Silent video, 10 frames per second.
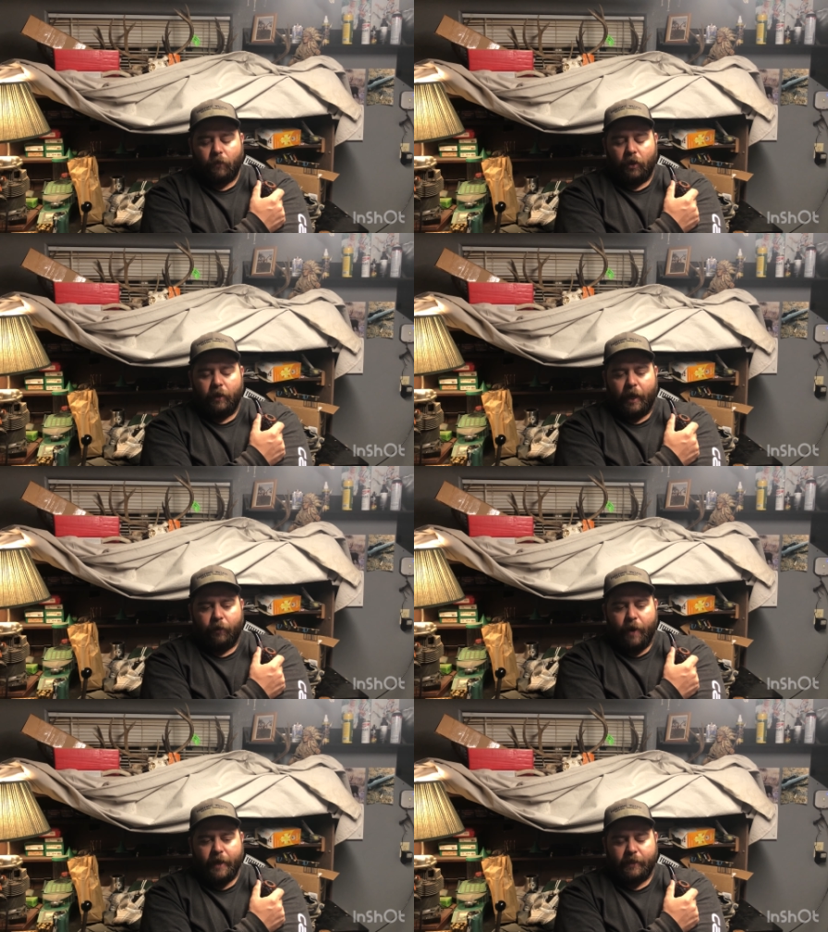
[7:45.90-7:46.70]
that
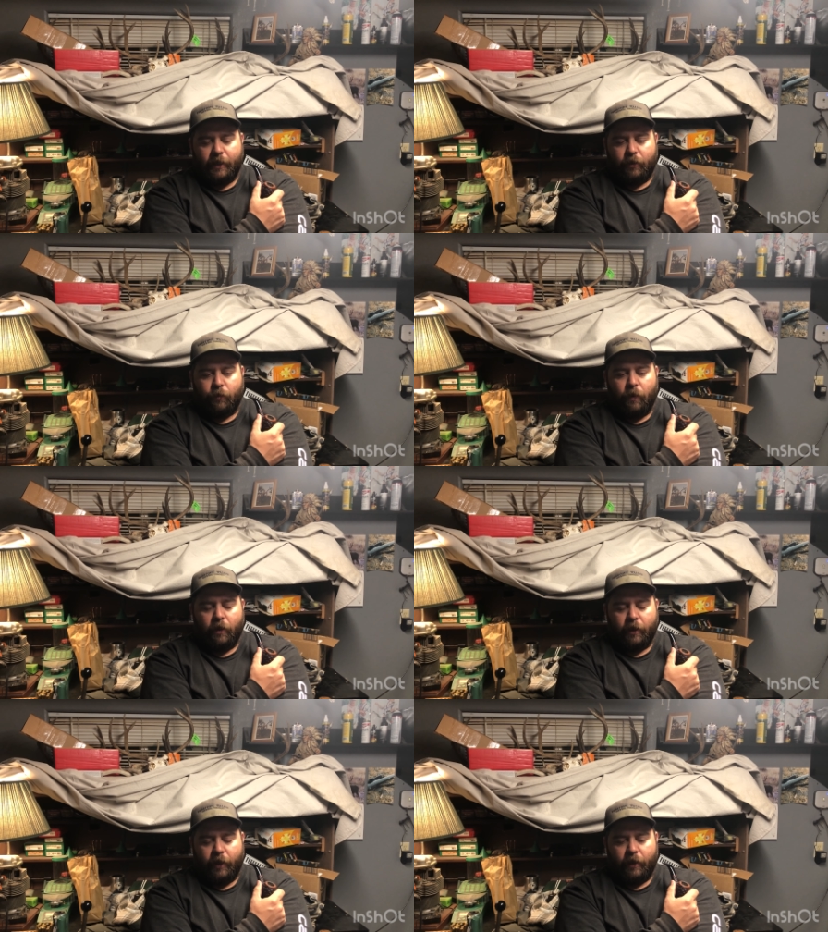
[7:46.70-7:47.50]
grassy
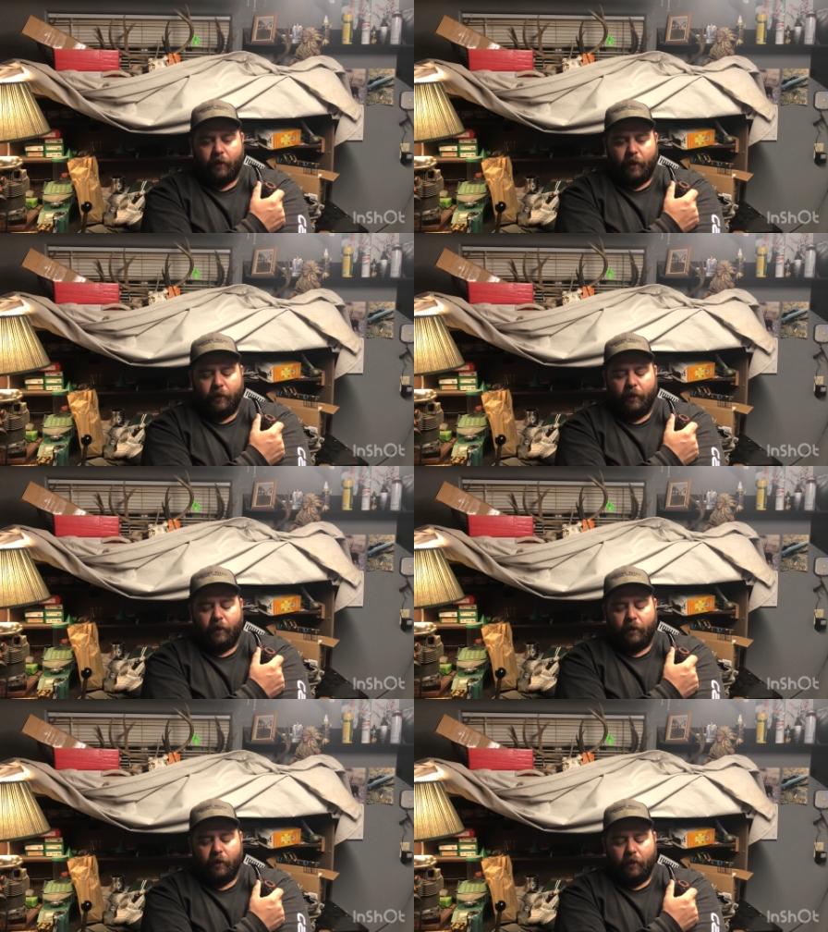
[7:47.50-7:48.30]
quality. I
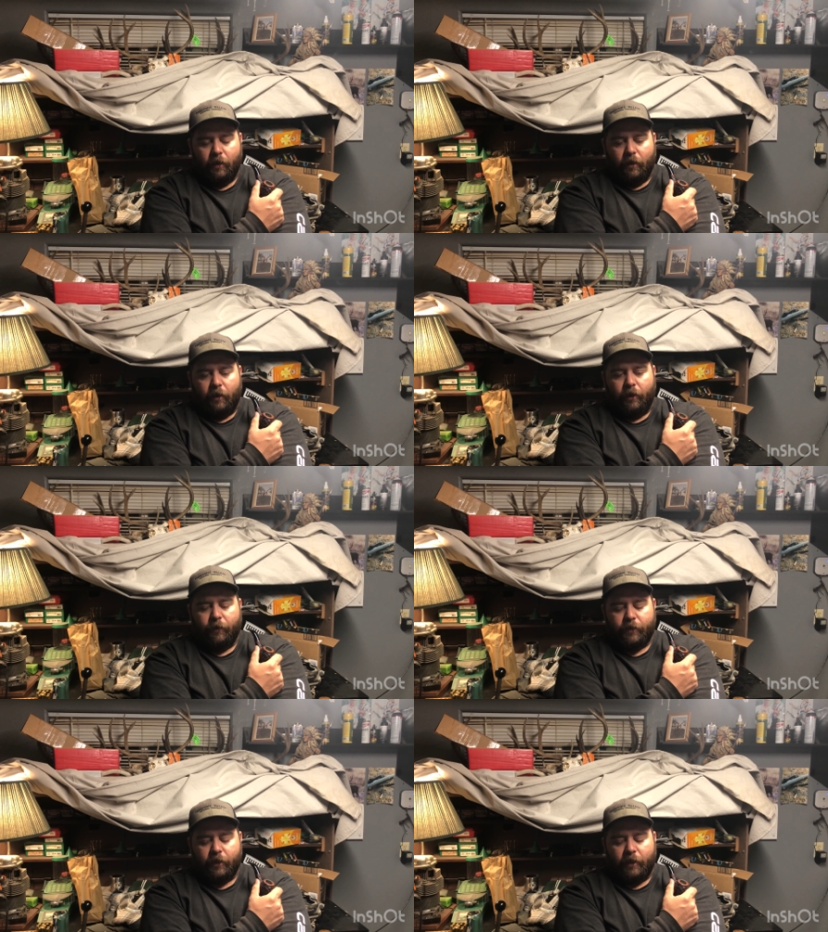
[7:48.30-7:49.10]
think
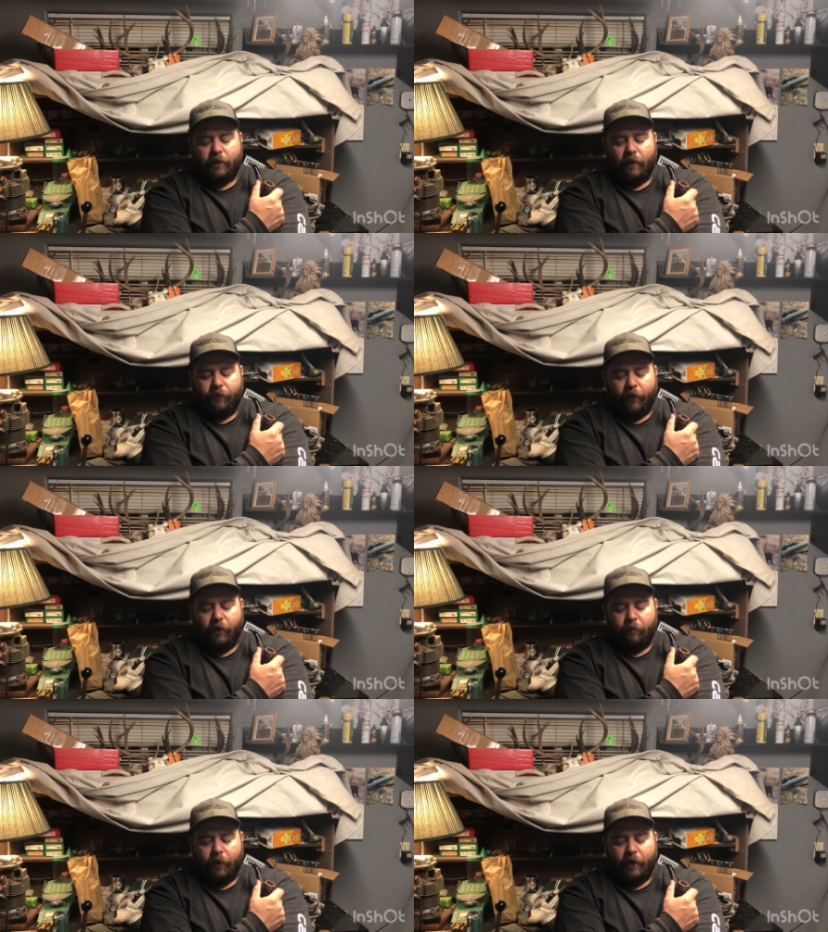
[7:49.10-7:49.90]
it's definitely a
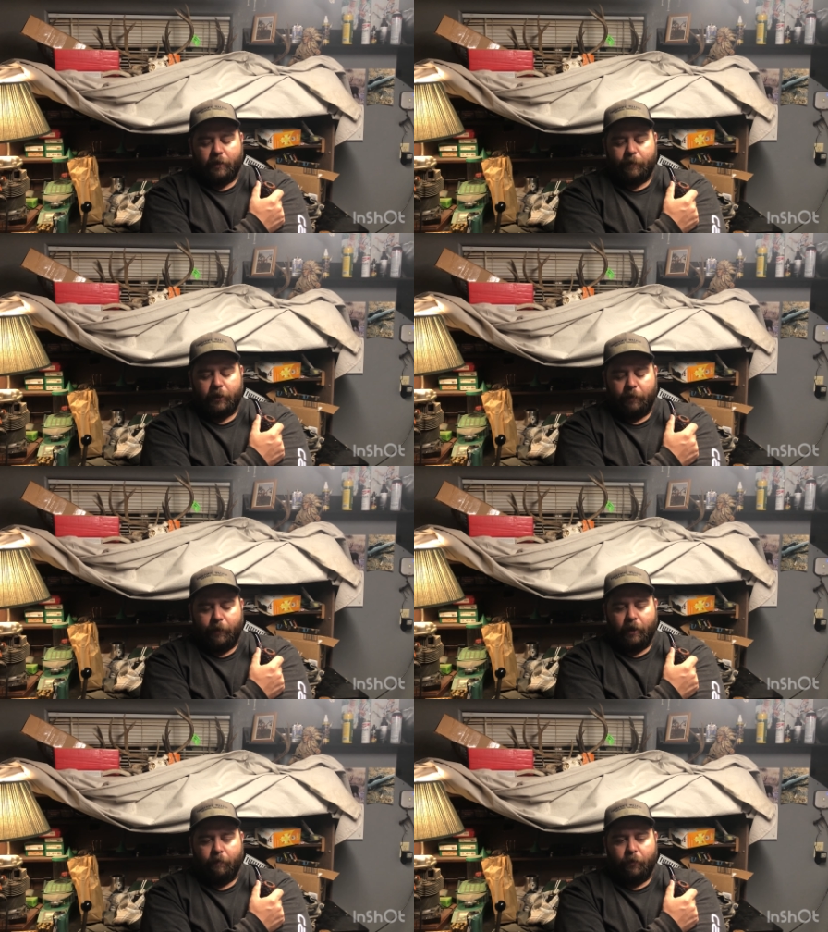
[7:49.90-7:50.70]
good blend, especially
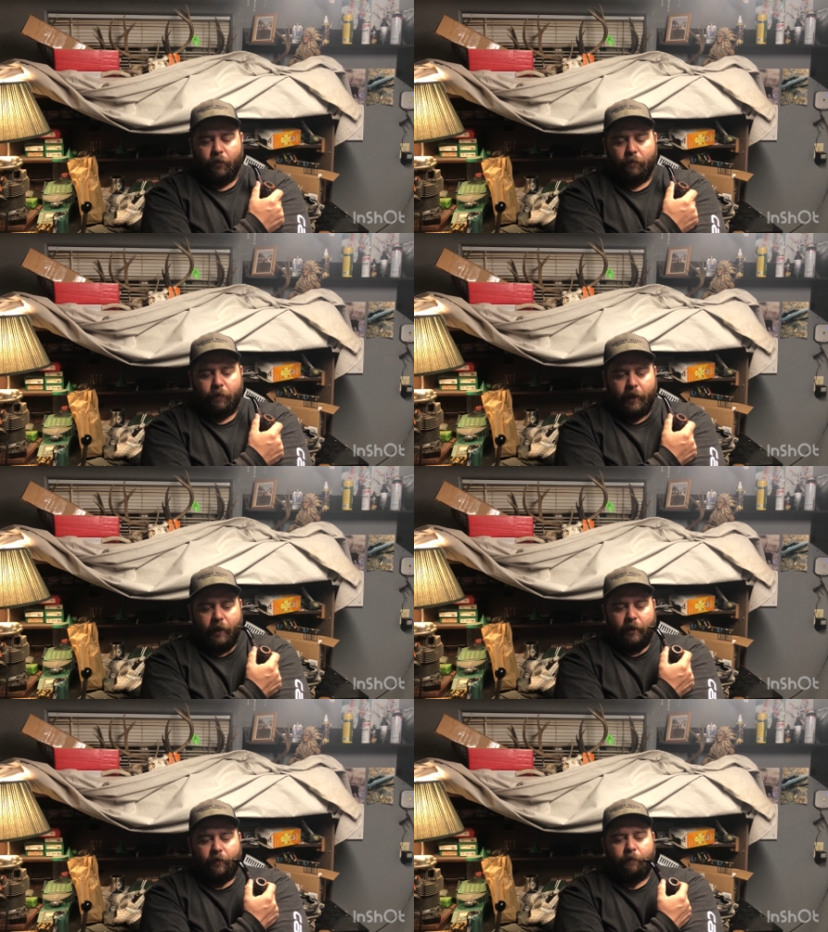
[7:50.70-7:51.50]
being a bulk
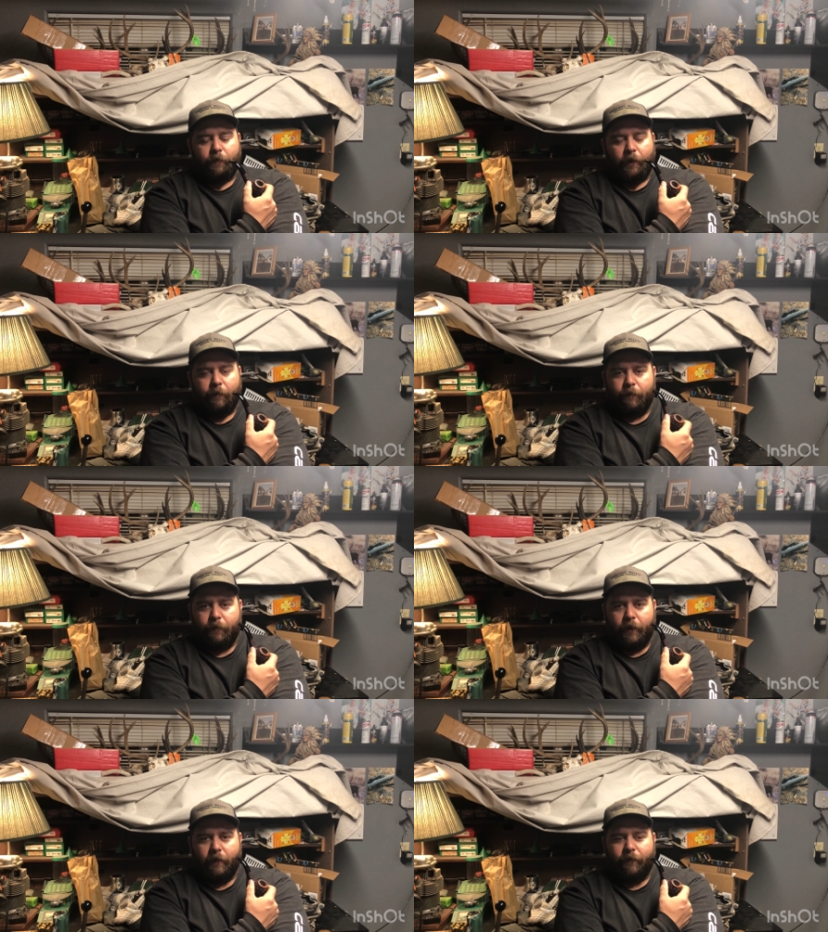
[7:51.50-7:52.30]
blend. It's
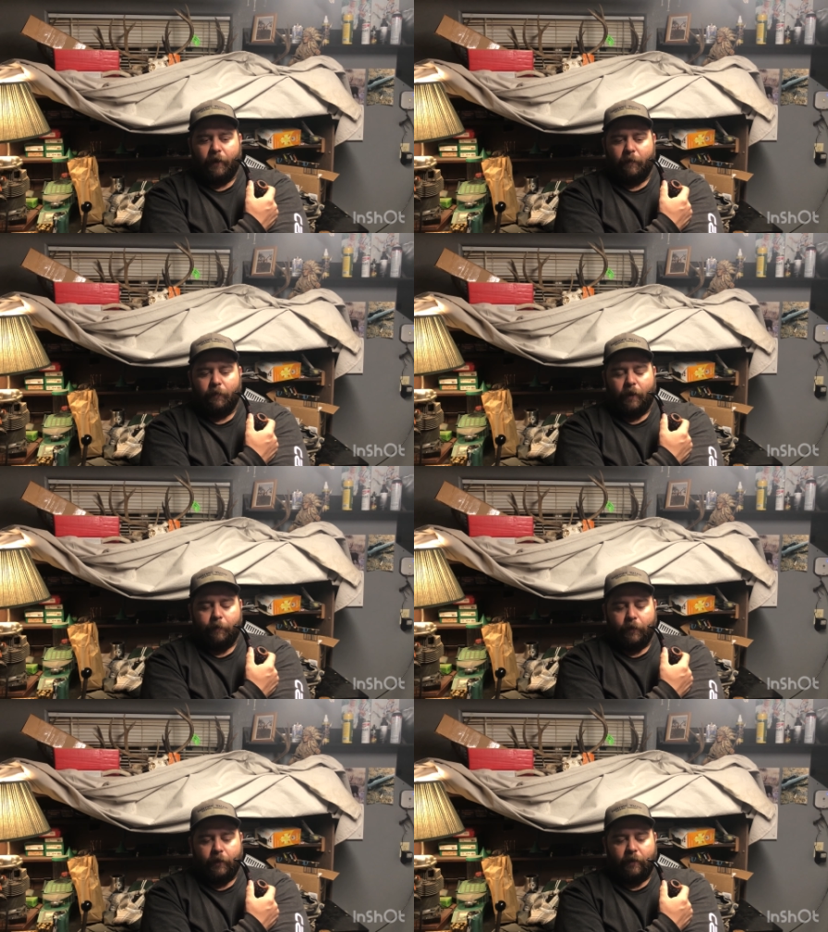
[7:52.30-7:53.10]
pretty available, I
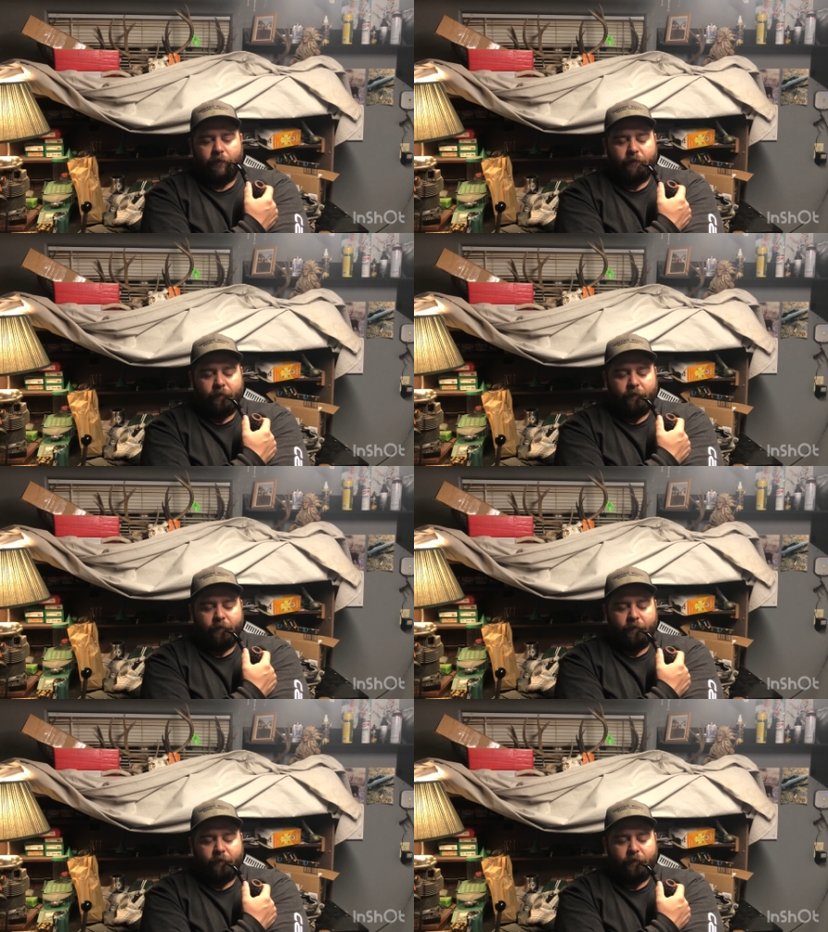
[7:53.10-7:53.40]
believe.